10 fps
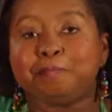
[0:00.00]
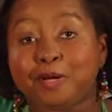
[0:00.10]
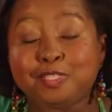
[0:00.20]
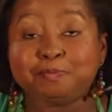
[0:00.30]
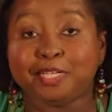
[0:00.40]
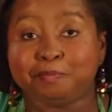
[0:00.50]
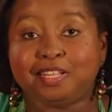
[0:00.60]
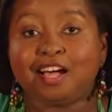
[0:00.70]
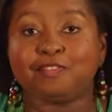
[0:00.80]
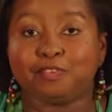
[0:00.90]
Most people
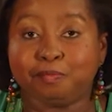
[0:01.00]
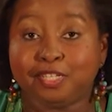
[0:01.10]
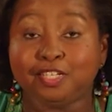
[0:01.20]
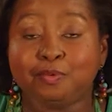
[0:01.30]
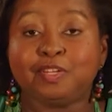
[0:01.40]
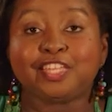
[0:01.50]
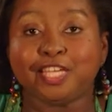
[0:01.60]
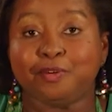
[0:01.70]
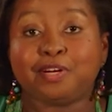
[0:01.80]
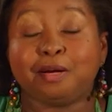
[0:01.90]
are familiar with
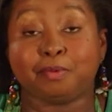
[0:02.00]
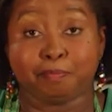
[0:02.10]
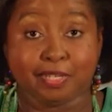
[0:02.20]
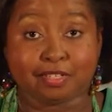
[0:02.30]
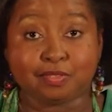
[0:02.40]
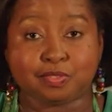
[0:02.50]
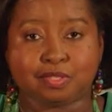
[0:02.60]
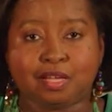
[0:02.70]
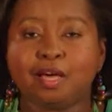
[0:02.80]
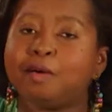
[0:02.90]
cucumber pickles,
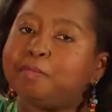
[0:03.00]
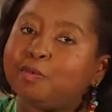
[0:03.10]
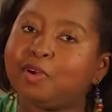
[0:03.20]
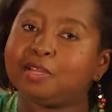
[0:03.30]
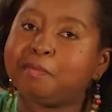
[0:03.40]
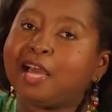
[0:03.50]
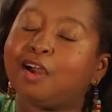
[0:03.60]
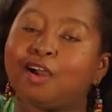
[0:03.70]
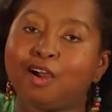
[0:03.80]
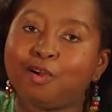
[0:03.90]
but what
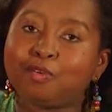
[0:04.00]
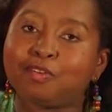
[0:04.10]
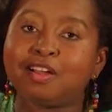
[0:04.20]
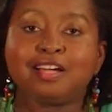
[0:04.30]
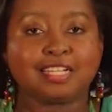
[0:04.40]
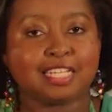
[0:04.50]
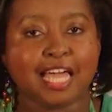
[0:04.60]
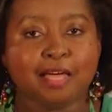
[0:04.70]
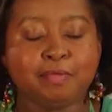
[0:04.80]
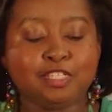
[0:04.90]
about okra,
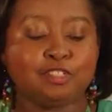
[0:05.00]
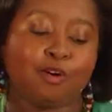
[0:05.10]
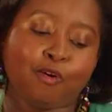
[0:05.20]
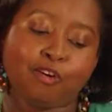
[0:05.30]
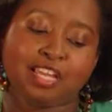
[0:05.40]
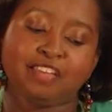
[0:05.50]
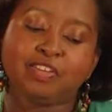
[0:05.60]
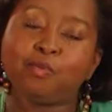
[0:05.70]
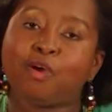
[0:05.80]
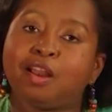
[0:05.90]
cabbage, or
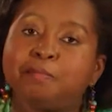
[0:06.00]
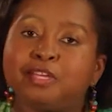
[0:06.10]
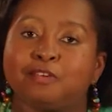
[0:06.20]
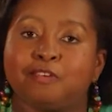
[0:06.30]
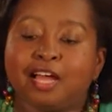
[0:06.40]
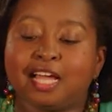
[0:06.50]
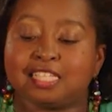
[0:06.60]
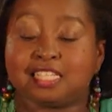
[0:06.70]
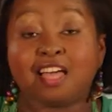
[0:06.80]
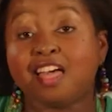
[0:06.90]
even watermelon
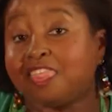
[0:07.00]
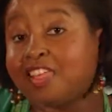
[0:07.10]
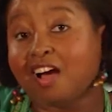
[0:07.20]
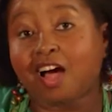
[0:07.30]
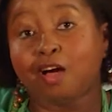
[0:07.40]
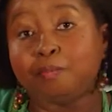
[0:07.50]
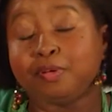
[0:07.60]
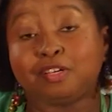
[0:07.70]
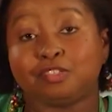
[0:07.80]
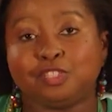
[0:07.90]
rinds? They're all
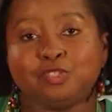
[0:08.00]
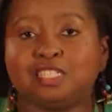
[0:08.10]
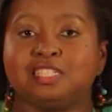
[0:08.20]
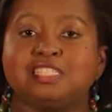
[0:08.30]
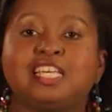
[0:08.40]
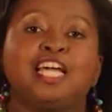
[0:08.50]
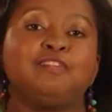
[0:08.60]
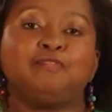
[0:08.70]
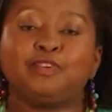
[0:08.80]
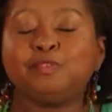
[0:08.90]
pickled using the
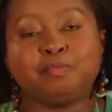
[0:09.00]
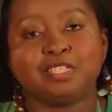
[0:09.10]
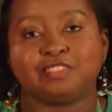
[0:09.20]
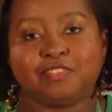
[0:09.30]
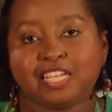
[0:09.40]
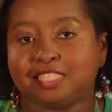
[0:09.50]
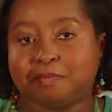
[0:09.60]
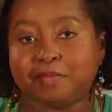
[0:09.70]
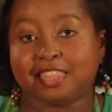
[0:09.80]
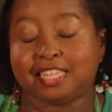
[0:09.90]
same food
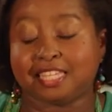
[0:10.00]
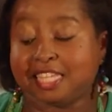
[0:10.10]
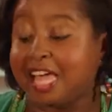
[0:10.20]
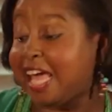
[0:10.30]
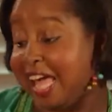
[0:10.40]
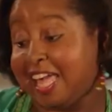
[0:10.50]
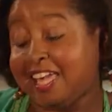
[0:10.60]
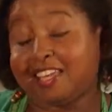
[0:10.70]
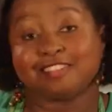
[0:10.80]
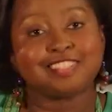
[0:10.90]
preservation method
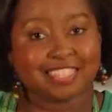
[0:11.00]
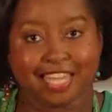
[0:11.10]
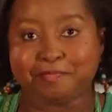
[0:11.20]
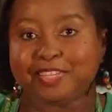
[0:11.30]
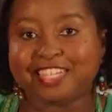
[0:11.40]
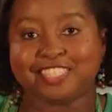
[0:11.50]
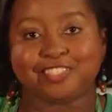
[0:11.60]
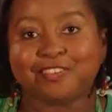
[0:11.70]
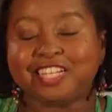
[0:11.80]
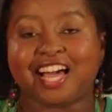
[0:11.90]
and can be
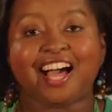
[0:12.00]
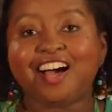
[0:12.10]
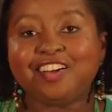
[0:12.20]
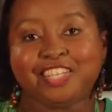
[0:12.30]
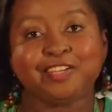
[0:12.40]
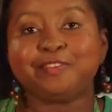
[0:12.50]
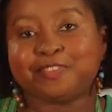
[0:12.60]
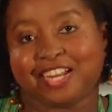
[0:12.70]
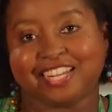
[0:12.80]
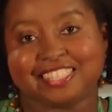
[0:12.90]
enjoyed all year
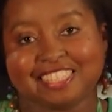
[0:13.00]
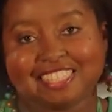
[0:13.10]
round.